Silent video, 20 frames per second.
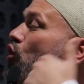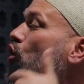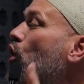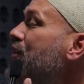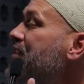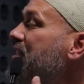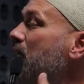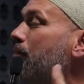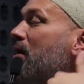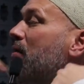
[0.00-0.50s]

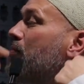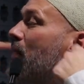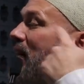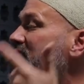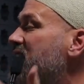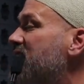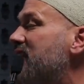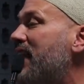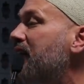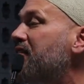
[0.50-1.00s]
gossip and
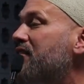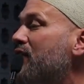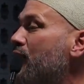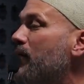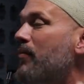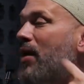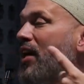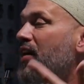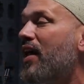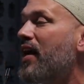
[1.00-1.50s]
my slander
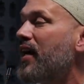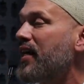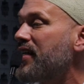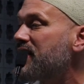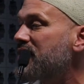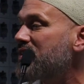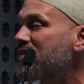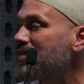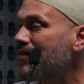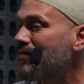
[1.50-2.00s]
and my
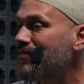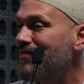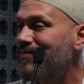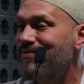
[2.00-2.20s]
lies.